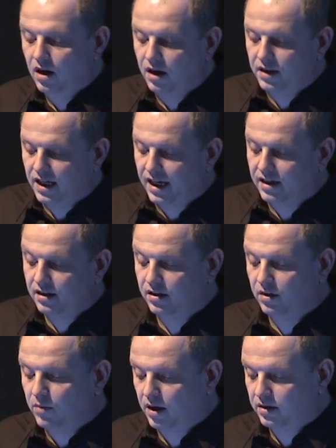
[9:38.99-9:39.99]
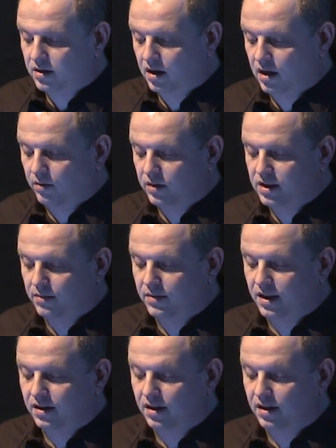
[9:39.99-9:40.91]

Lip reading: at the end you might turn up with something